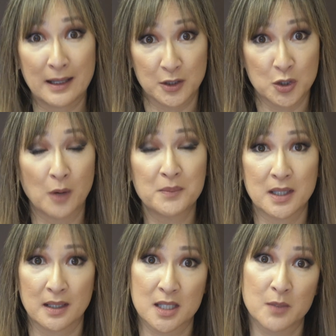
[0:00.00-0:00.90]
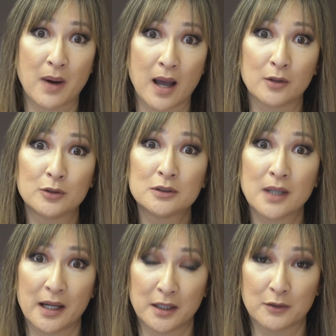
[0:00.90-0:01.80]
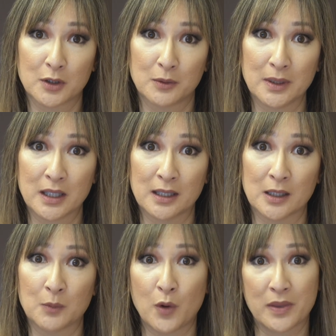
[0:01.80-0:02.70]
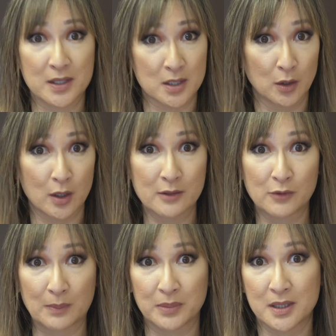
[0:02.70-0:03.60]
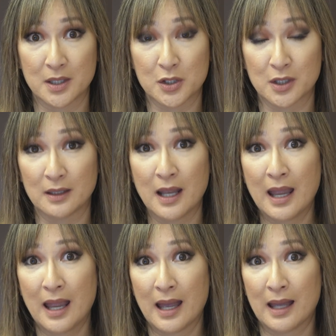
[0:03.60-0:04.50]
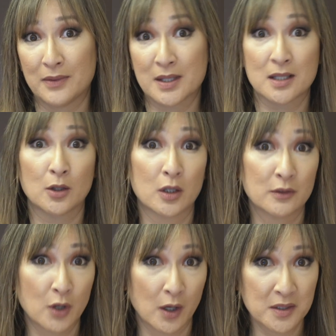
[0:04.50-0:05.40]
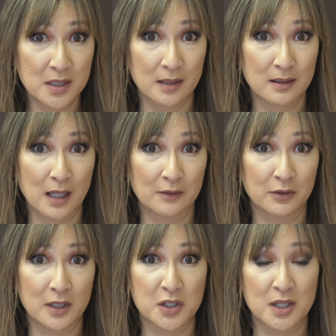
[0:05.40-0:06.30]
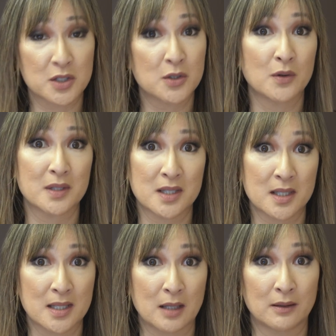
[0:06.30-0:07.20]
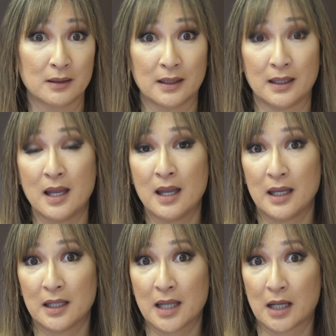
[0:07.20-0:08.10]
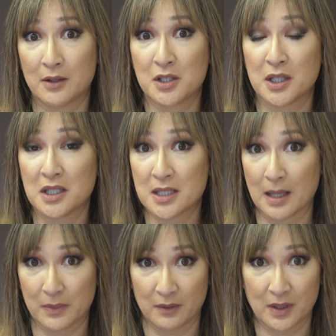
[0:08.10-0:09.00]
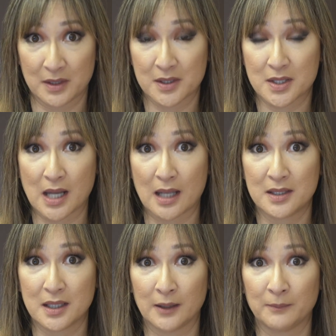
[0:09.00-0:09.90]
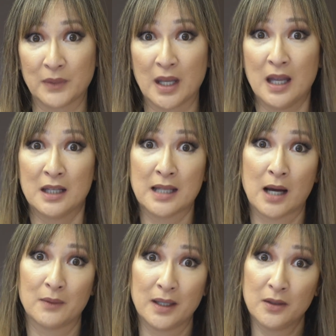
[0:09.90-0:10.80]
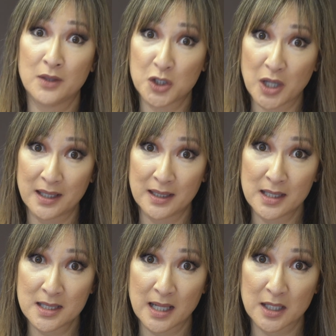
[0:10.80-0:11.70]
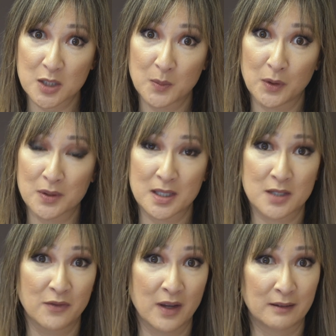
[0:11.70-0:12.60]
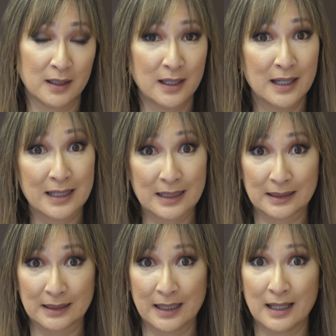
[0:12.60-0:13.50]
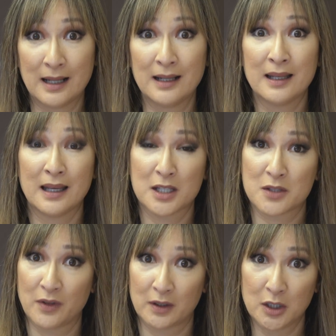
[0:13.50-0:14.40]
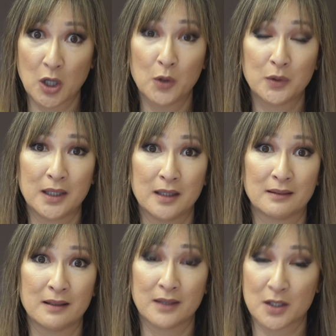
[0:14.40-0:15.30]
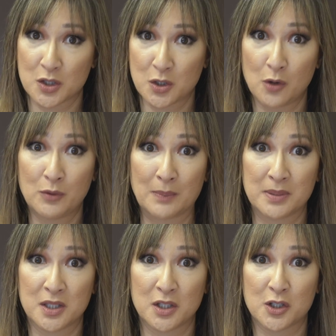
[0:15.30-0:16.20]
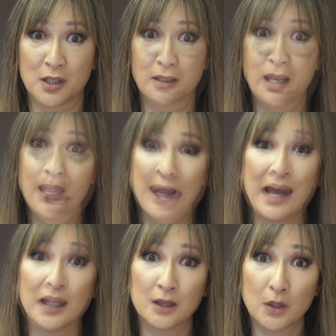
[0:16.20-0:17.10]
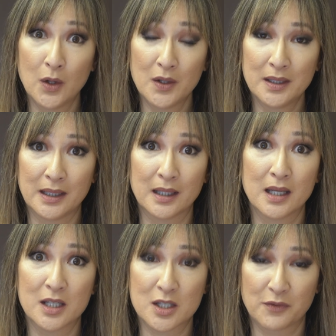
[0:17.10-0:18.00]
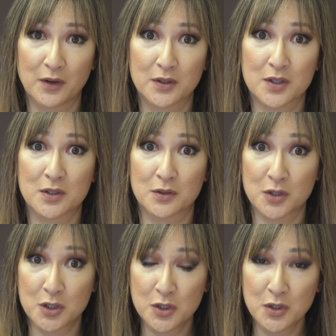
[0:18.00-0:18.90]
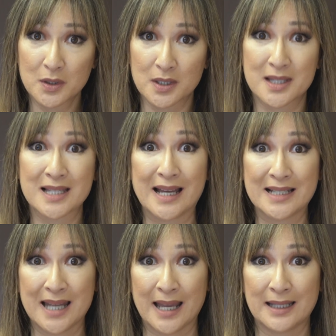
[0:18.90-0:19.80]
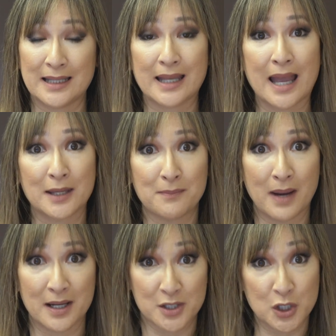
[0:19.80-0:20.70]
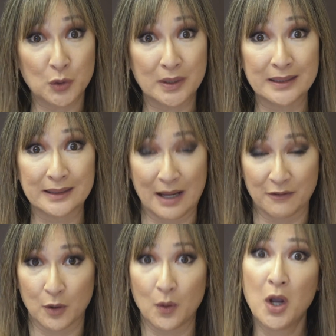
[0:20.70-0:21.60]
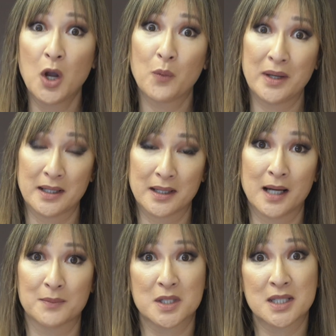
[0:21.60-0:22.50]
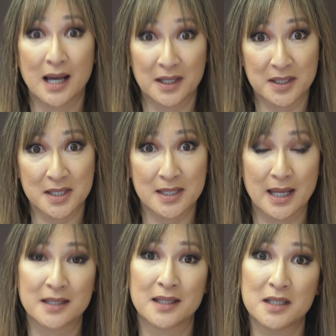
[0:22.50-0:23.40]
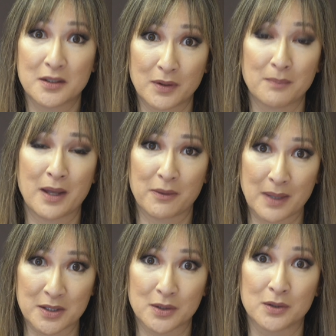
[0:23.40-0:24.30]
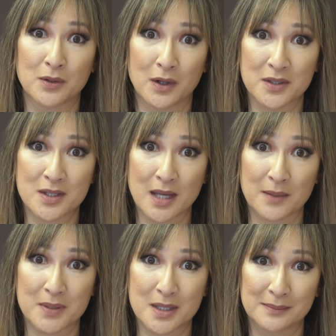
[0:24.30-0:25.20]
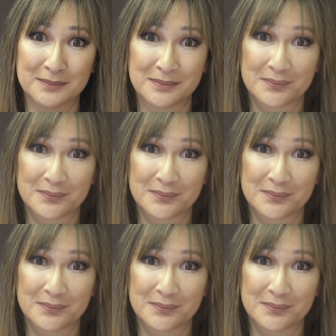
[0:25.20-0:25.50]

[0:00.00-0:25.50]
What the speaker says: and adopting a spiral kind of curriculum where there's a lot of repetition and there's a lot of content coverage that's not necessarily encouraging depth of understanding. Now, in the Chinese textbooks, it's very clear, it's very coherent, there's no repetition, and learning is focused on students attaining a mastery level when it comes to understanding different mathematical concepts.